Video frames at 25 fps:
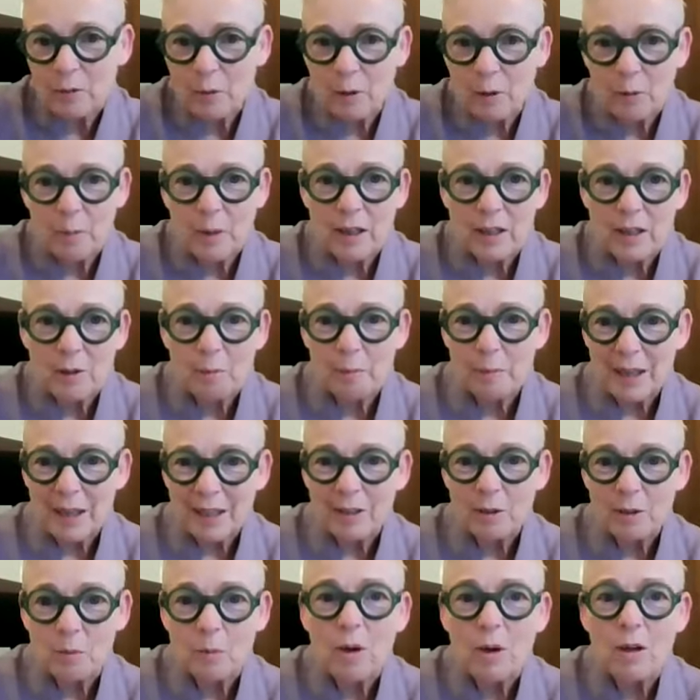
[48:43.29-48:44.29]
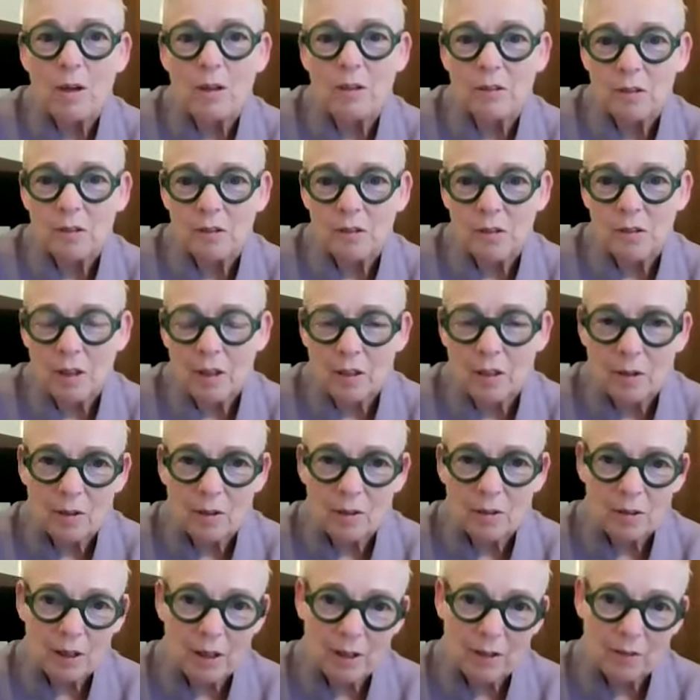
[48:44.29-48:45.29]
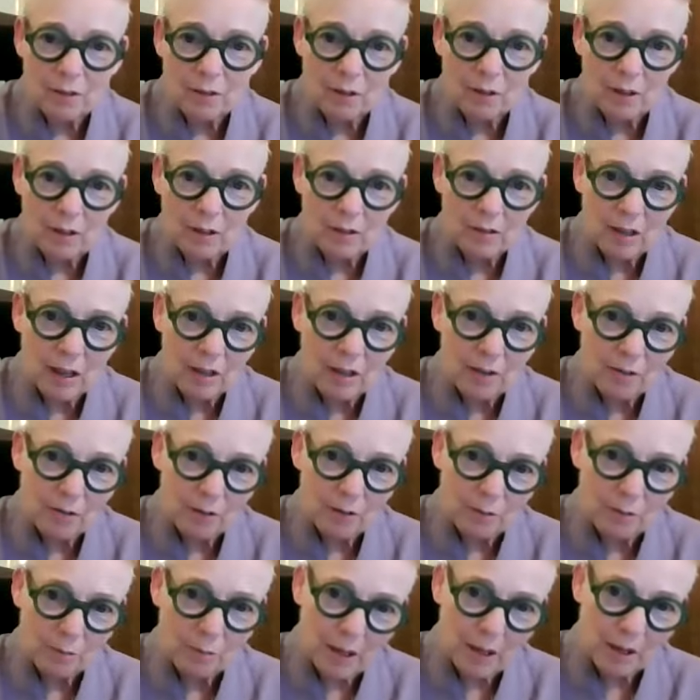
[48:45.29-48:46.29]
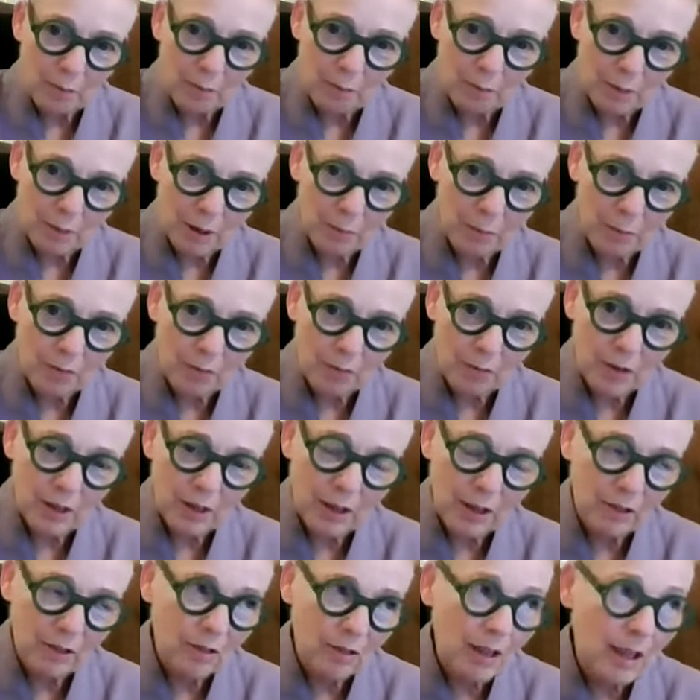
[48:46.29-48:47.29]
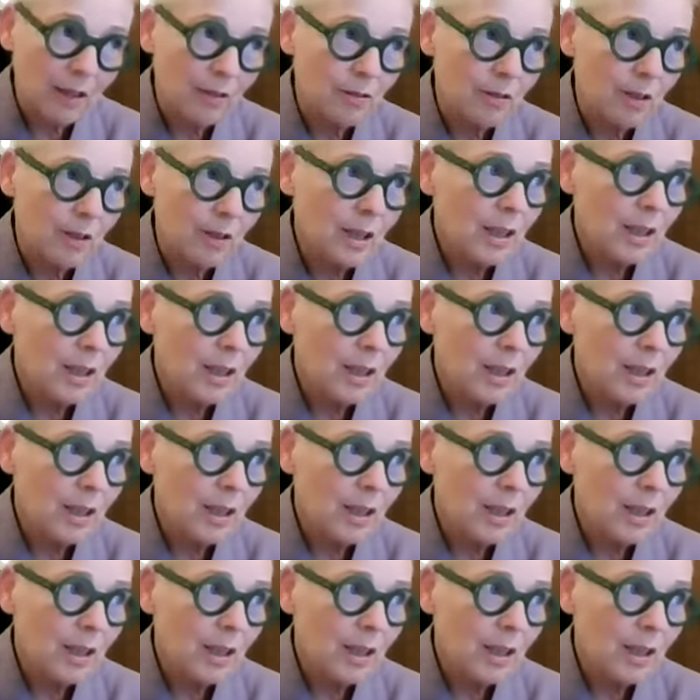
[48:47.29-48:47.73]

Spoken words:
one of my little bête noirs, is that whole kind of unsafe and making people feel unsafe.